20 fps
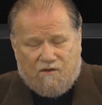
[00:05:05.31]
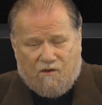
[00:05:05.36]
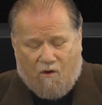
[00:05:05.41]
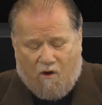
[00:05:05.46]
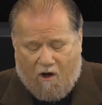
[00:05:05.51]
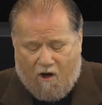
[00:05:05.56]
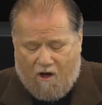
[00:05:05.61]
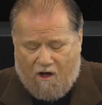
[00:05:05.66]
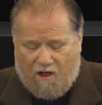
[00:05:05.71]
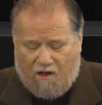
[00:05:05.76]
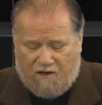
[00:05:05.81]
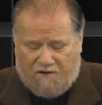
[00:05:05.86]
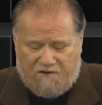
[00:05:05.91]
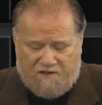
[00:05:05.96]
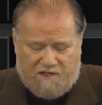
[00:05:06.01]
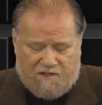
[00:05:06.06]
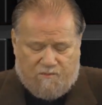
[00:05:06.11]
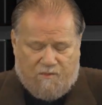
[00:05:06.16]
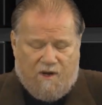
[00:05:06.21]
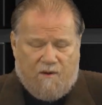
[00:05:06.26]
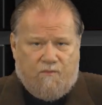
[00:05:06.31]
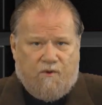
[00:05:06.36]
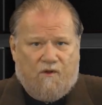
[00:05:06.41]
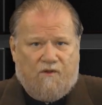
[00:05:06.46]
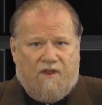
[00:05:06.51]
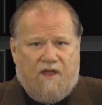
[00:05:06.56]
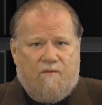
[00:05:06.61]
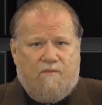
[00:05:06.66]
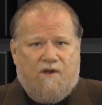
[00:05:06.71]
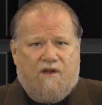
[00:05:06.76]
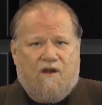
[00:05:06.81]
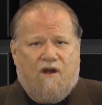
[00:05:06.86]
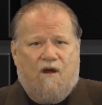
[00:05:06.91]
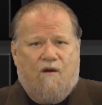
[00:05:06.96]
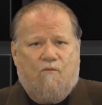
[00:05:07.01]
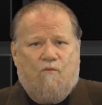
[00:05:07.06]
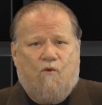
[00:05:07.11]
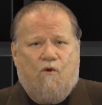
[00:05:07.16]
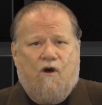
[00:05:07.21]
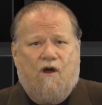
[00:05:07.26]
So all of these people, they
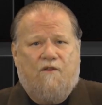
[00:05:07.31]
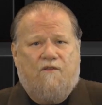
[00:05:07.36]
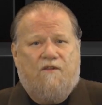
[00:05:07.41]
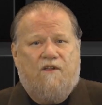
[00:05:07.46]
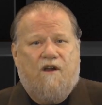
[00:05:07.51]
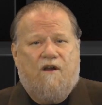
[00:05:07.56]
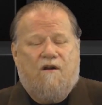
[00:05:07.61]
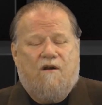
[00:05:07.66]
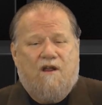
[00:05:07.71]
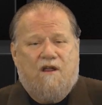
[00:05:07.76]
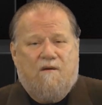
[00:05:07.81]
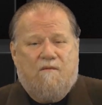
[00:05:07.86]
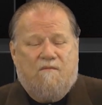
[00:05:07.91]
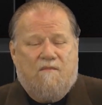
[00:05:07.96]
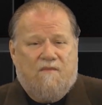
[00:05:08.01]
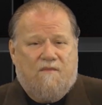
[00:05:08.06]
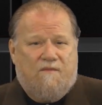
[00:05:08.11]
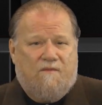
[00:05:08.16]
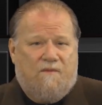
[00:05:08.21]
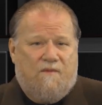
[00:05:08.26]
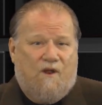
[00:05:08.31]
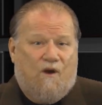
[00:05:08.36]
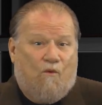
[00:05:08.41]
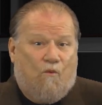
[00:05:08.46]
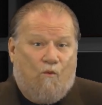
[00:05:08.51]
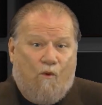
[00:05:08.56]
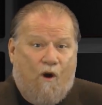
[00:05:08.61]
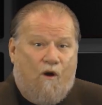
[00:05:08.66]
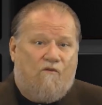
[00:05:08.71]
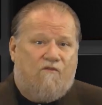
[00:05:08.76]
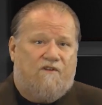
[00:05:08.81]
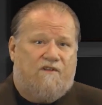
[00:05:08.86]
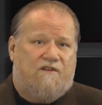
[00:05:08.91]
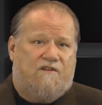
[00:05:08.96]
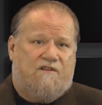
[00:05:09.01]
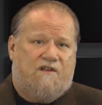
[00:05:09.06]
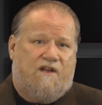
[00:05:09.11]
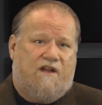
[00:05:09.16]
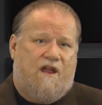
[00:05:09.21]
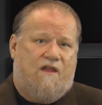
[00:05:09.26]
become one. They're
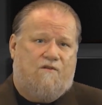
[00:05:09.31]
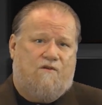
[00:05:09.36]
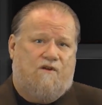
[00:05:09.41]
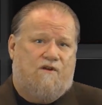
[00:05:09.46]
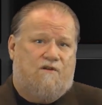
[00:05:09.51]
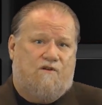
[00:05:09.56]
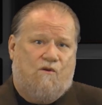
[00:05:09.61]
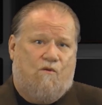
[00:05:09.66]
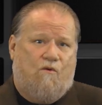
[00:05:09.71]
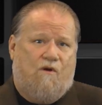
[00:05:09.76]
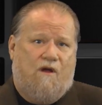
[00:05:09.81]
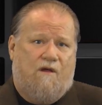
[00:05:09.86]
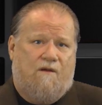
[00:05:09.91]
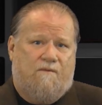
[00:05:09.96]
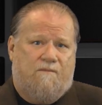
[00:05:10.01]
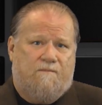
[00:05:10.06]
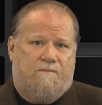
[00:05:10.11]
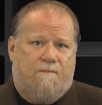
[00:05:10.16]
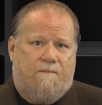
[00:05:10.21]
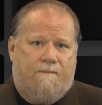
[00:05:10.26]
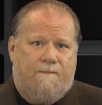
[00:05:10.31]
woven together into one.